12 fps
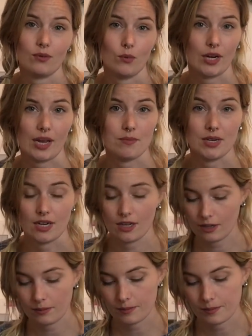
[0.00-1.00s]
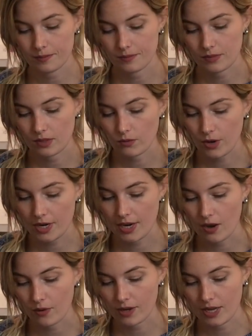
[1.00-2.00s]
I'm knitting right now.